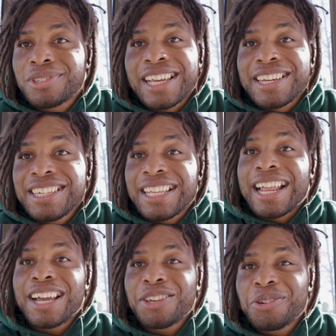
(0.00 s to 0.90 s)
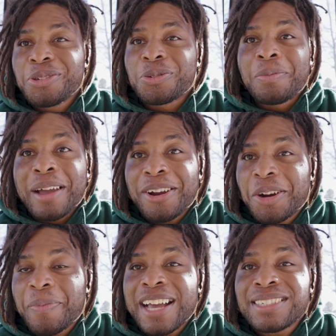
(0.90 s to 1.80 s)
techniques that I use in my
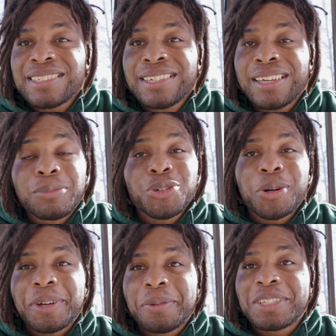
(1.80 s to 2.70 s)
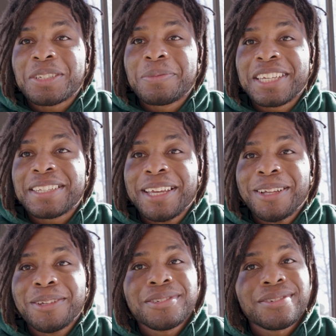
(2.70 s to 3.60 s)
guard passing. I'm sure I'm going to miss some
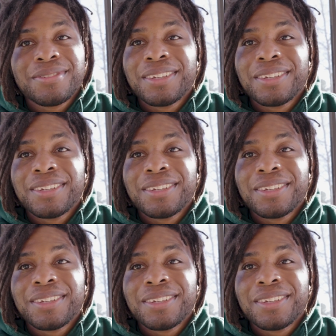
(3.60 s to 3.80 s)
details.